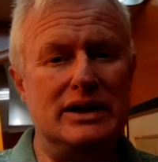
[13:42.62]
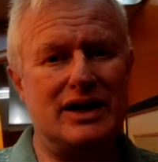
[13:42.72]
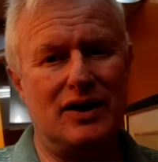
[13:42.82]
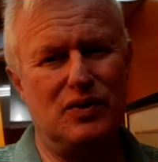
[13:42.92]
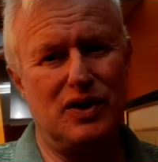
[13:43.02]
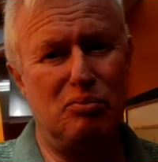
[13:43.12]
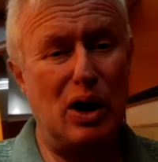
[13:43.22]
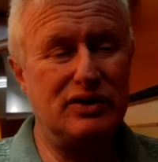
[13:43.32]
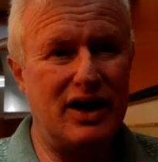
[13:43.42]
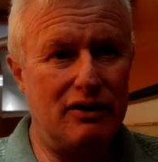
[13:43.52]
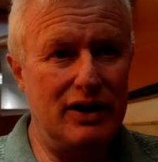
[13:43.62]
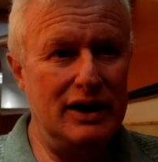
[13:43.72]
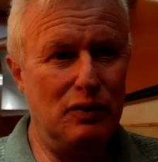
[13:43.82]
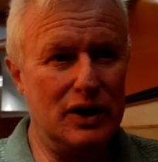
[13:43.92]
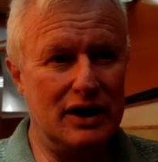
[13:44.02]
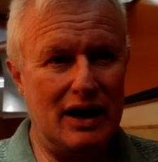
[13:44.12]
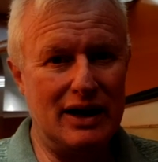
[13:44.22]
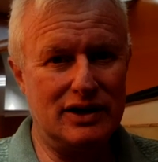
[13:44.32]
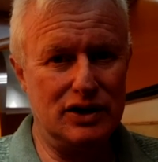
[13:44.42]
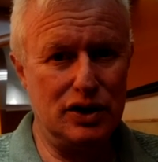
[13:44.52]
done with a boat. And I really wouldn't
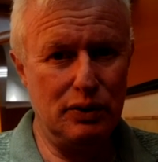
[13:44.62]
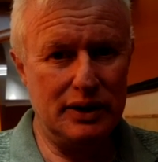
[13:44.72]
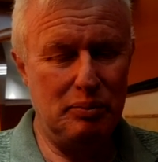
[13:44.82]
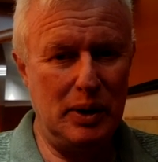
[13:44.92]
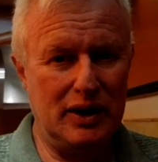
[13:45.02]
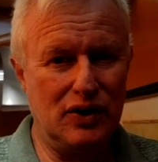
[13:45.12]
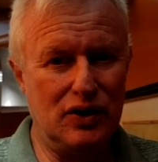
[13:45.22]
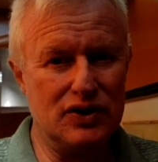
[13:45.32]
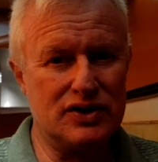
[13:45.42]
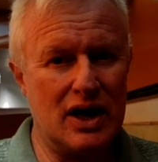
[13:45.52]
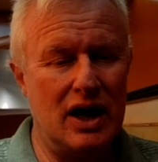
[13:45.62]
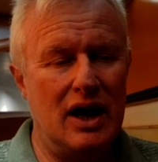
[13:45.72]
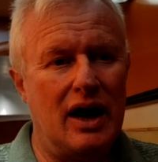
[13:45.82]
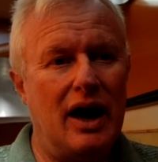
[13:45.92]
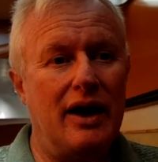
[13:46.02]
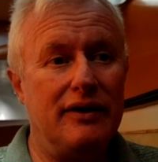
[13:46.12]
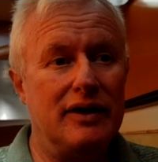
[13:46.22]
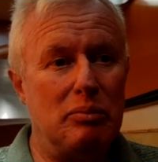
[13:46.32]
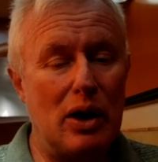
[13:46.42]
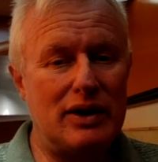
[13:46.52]
like to do it because uh,
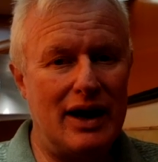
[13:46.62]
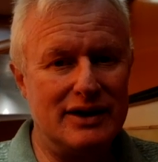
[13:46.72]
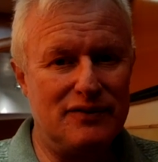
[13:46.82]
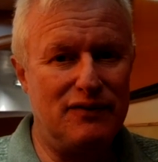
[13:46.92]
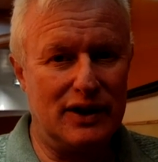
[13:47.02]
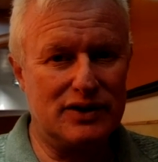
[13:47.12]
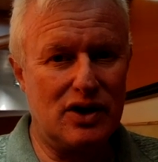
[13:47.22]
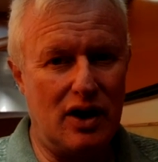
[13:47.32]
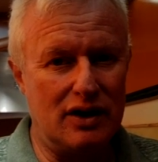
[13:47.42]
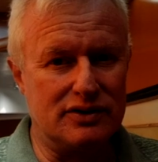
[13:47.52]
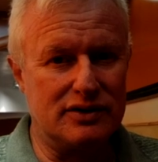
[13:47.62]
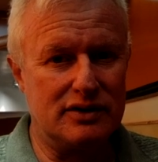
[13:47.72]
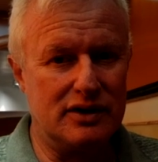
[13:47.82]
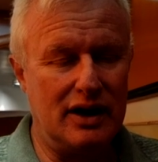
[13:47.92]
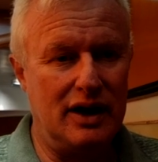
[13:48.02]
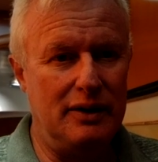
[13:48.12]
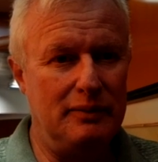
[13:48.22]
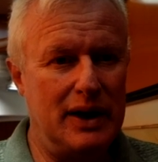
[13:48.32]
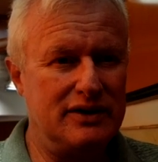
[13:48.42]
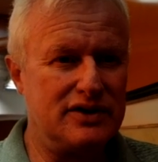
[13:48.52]
the boat has fixed costs.
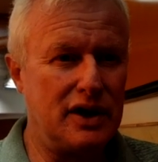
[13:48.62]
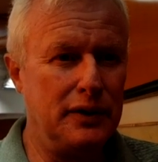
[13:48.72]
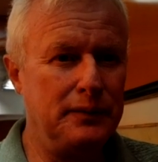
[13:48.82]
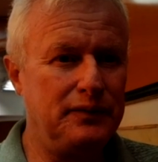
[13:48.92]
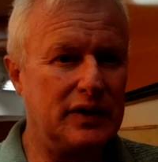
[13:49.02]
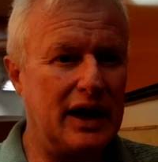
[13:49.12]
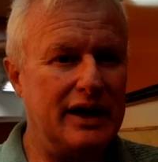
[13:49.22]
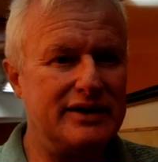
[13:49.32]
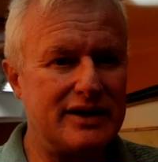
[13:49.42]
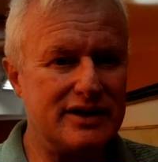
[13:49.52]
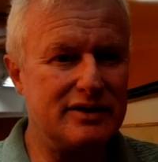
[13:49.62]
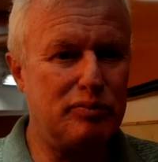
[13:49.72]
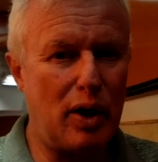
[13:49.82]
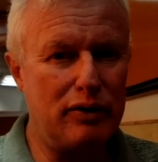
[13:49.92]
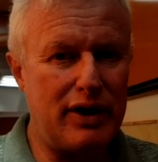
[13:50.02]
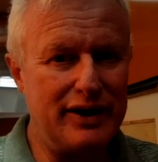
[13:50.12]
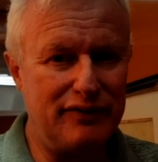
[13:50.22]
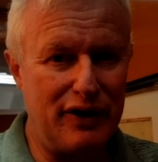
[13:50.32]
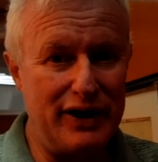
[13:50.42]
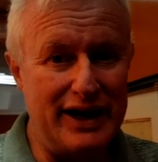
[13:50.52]
Um, and so it doesn't prorate
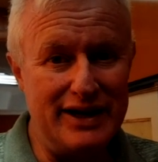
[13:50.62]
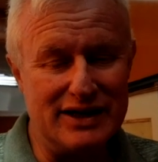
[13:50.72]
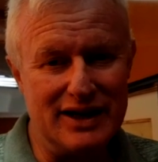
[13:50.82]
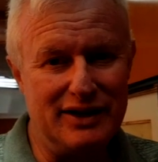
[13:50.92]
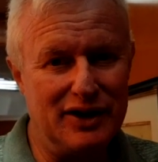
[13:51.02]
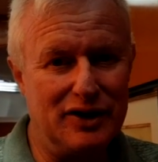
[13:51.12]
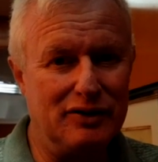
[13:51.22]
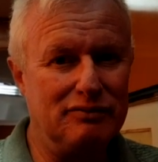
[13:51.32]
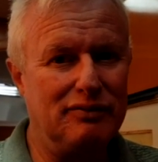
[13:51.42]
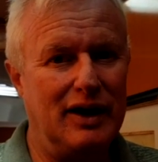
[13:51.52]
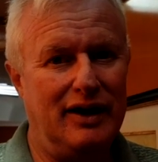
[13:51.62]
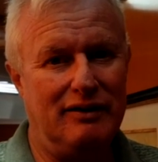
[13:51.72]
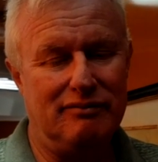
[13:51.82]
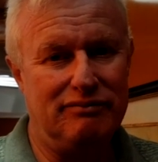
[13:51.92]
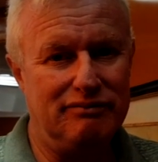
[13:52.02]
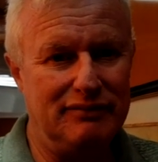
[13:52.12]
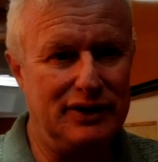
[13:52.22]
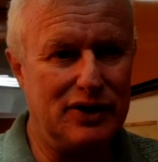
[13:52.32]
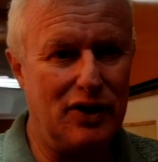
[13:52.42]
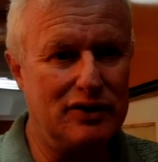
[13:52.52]
very easily. You know, um,
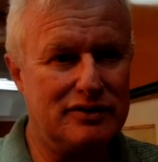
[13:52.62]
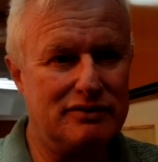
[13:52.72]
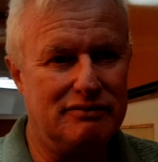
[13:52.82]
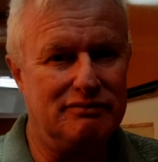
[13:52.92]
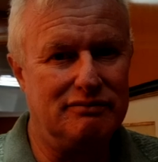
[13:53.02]
you can't